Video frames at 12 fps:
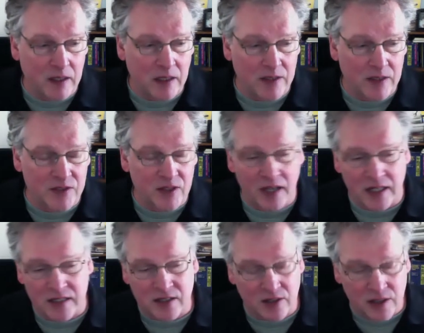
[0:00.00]
it's not
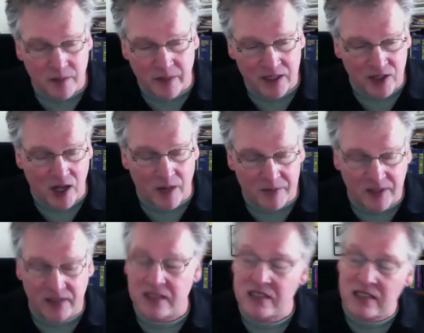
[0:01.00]
necessarily by adopting
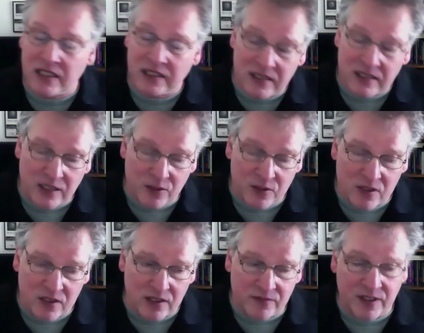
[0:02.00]
things like continuous
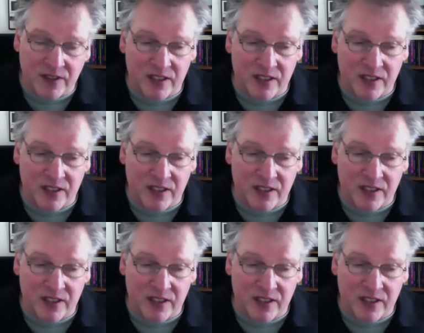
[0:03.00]
delivery.